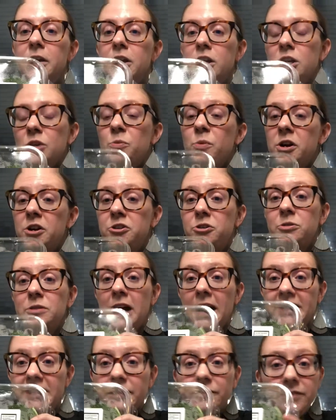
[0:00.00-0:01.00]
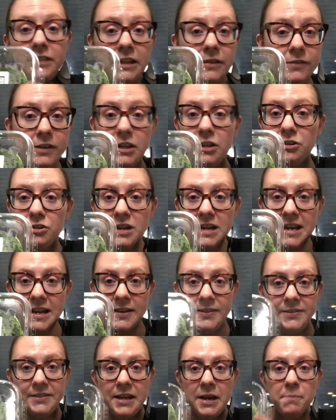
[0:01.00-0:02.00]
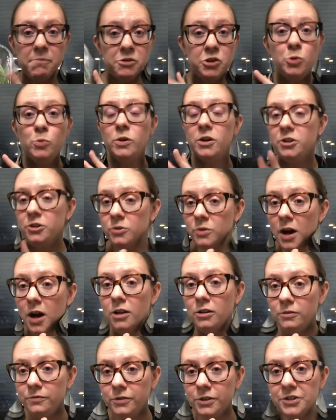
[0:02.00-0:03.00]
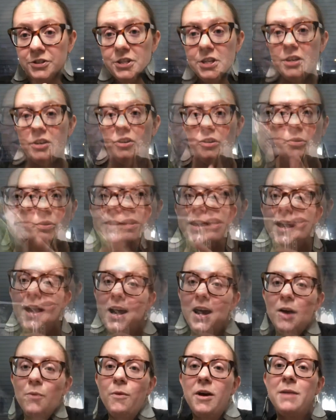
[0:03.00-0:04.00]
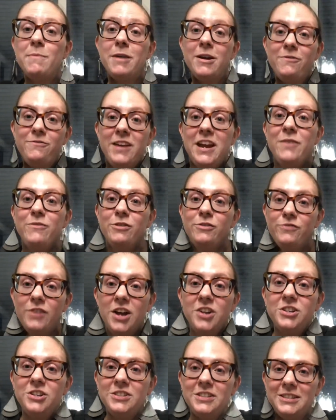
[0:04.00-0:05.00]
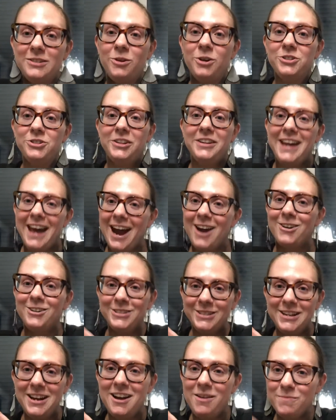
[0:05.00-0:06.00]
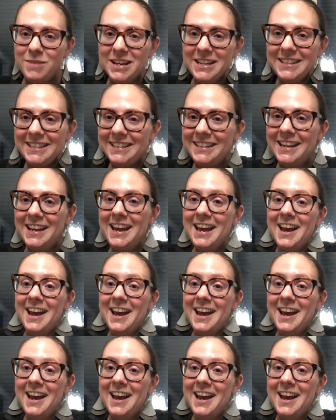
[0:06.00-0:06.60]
You want to do lots of leafy greens, but you want to do colorful too. One of my favorite veggies is also carrots and hummus.